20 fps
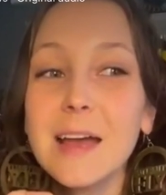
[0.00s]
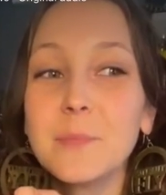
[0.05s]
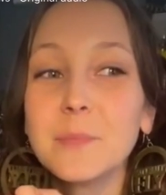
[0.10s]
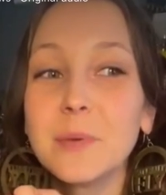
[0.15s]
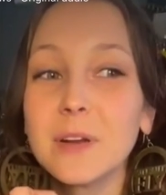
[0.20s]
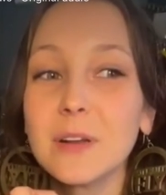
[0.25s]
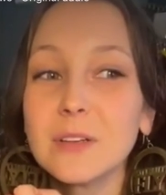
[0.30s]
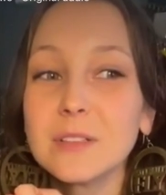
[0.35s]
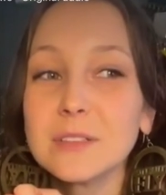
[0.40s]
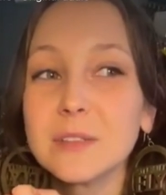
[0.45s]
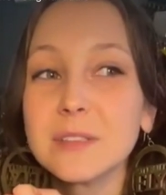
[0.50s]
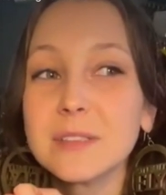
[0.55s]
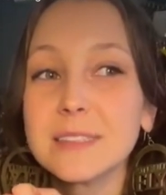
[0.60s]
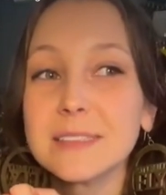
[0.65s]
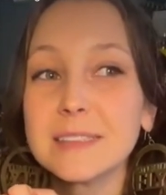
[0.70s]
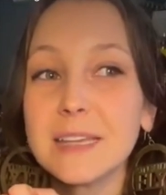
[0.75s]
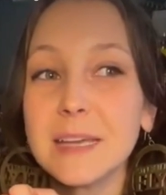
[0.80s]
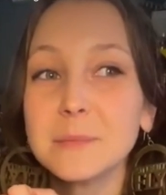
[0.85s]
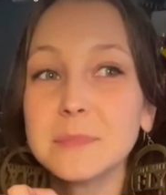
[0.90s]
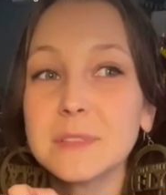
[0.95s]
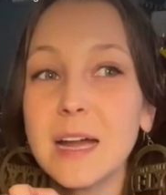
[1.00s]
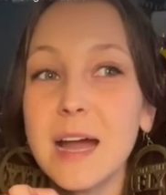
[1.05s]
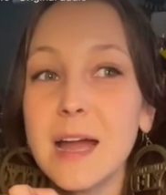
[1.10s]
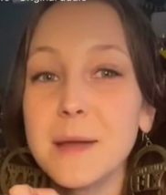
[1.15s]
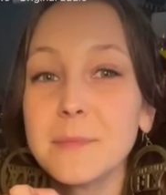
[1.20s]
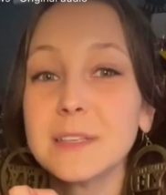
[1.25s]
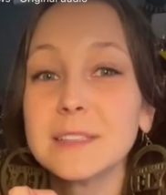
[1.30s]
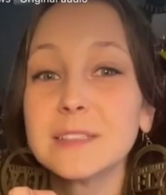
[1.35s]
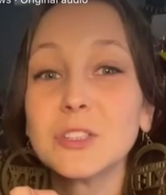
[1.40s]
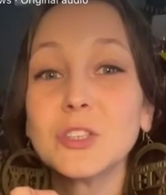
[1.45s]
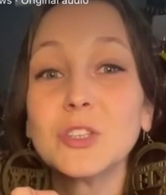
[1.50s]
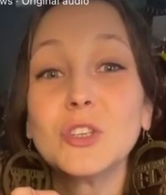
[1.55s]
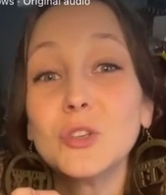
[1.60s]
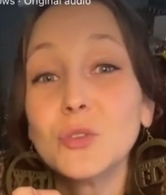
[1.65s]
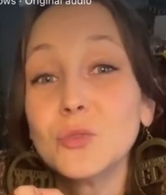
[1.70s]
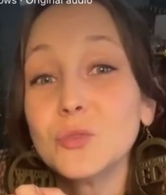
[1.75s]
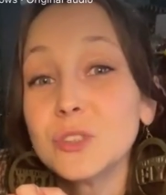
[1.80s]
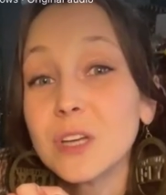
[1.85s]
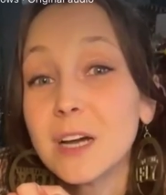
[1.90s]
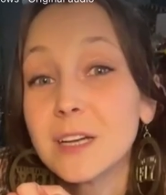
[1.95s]
but also at the same time, it's a
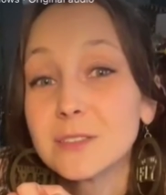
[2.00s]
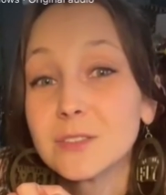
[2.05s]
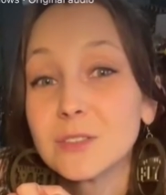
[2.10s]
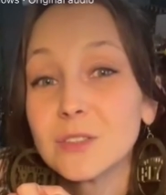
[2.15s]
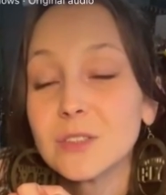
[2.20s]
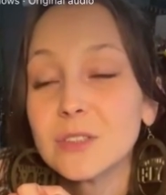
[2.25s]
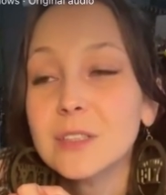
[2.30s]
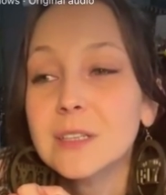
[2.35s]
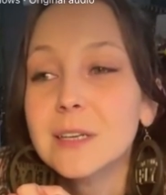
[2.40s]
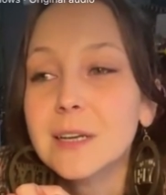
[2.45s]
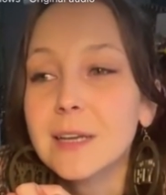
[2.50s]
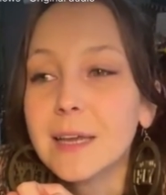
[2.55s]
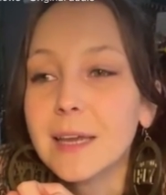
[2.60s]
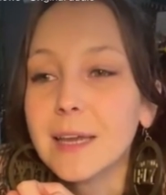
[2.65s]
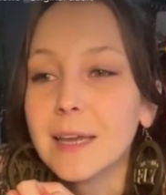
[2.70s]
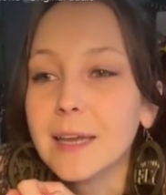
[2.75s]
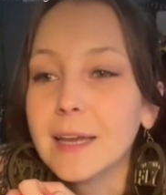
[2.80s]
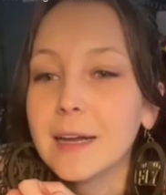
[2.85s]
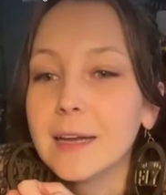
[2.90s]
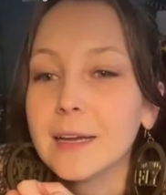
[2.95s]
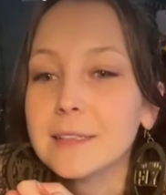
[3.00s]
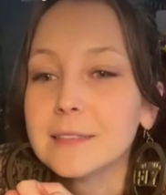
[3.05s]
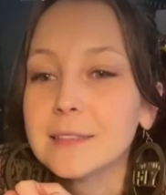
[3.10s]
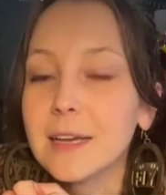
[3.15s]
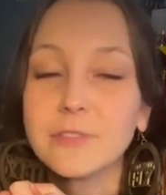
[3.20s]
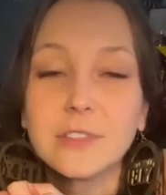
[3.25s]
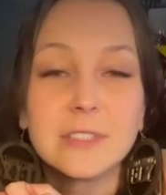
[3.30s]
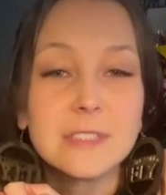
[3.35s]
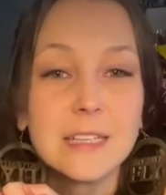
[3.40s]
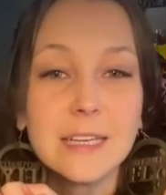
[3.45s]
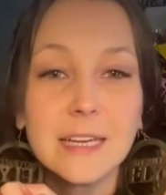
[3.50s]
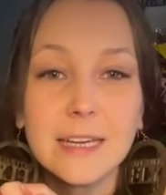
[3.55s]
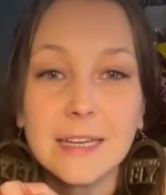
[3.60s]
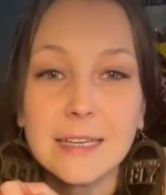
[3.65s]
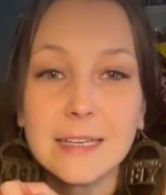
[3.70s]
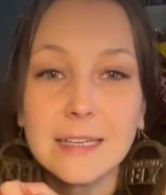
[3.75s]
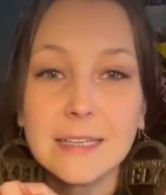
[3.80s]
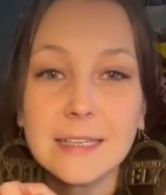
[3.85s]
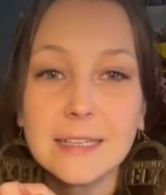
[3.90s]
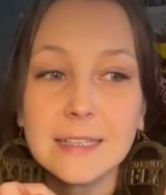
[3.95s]
huge hustle, and every
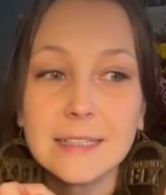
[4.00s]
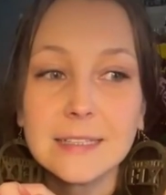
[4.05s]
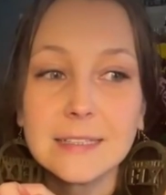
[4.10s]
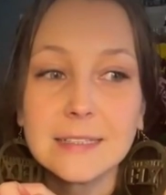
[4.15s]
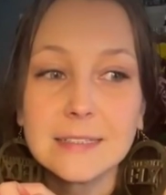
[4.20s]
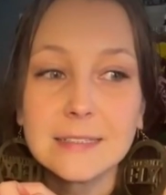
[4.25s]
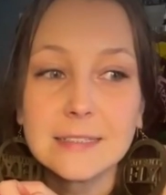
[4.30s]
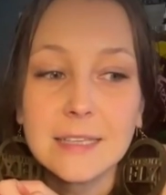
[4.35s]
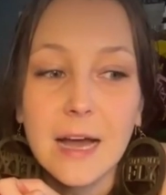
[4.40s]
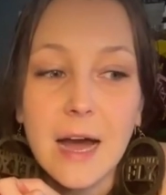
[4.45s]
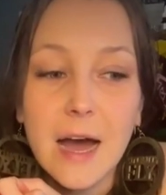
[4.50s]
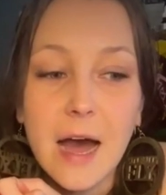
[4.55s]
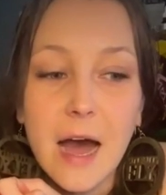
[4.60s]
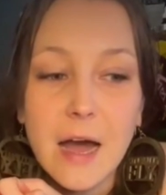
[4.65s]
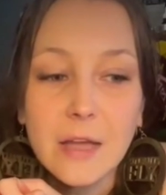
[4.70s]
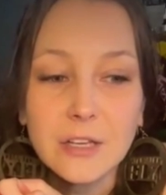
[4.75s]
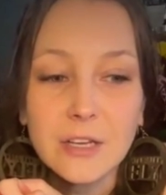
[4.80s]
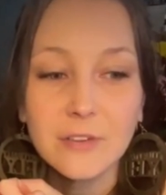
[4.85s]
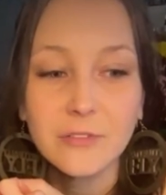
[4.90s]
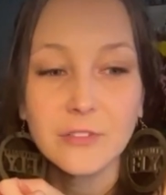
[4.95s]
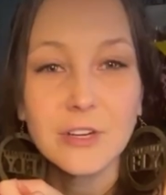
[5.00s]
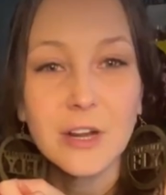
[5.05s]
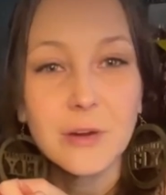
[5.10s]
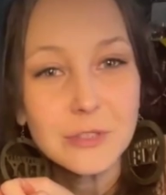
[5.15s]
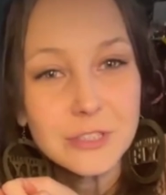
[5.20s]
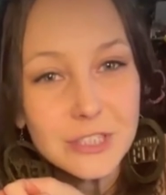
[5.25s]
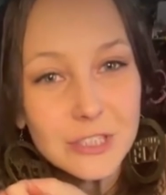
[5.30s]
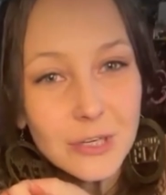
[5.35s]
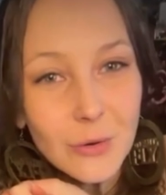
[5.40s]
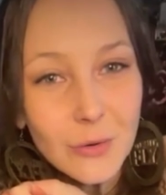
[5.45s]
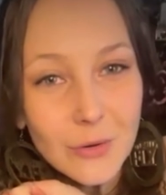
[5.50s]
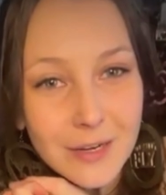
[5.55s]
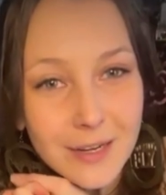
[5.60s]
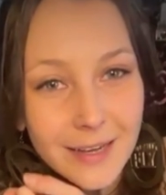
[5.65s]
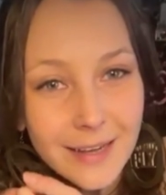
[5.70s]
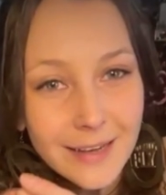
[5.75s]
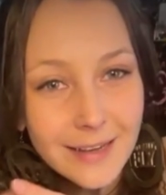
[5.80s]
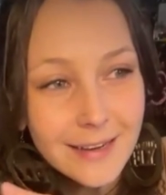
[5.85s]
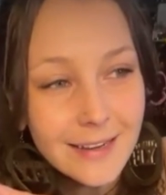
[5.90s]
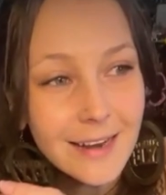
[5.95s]
day is, you never know what you're going to
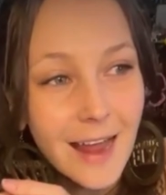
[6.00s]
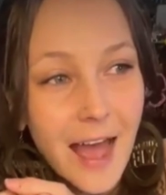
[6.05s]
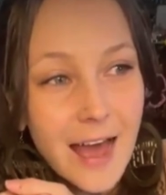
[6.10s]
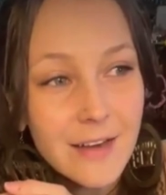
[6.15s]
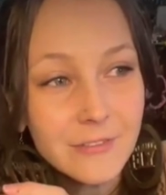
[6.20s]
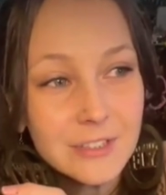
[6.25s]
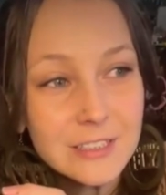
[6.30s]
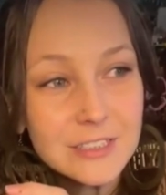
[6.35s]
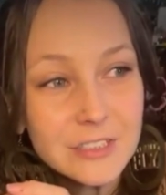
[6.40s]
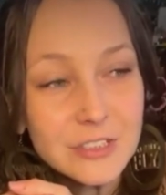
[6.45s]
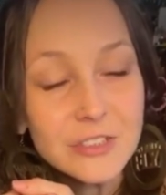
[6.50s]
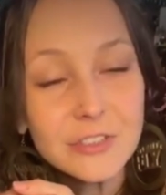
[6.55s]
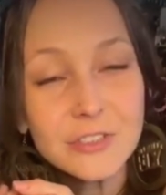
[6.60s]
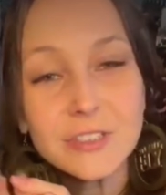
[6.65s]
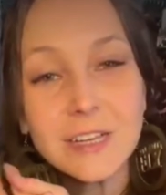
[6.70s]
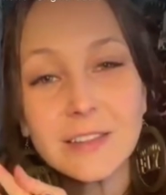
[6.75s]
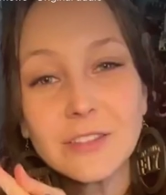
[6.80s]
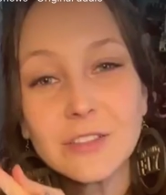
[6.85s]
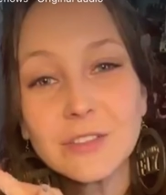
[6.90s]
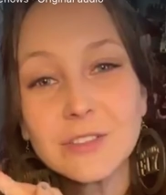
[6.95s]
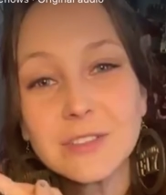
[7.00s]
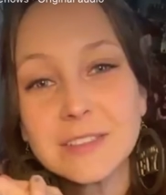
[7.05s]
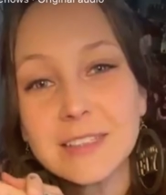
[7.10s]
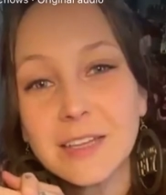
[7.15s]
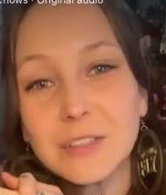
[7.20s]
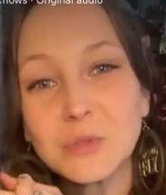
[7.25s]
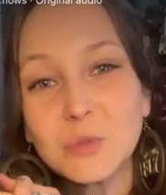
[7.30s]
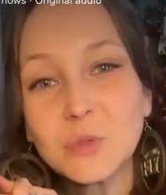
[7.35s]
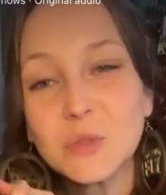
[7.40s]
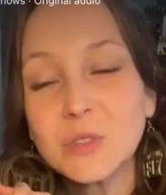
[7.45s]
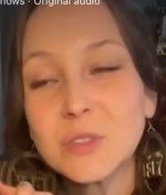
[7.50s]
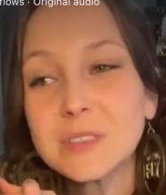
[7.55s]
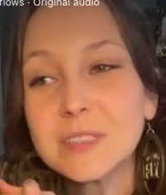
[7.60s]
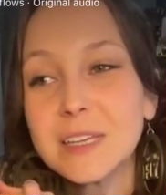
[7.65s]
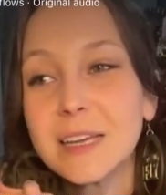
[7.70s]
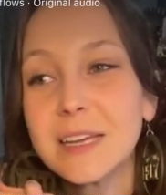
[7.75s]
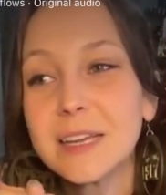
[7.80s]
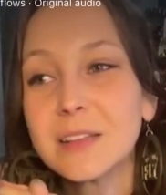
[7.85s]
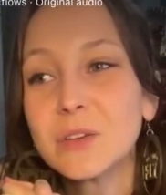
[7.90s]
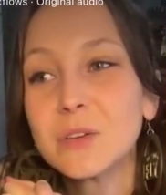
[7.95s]
get, and having to create those schedules
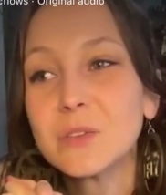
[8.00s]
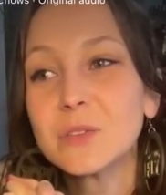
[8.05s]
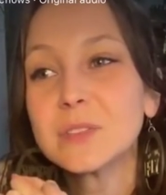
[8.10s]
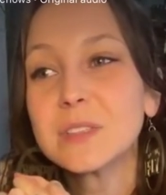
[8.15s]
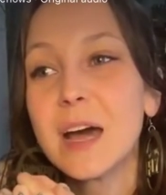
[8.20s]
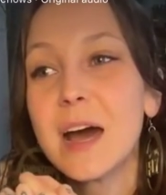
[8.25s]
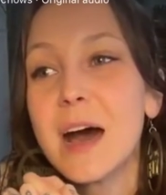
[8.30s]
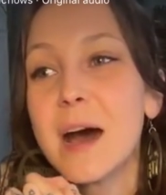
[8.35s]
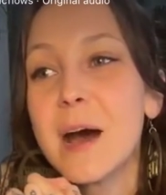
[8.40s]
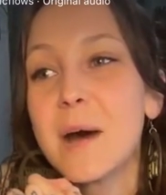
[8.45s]
and those,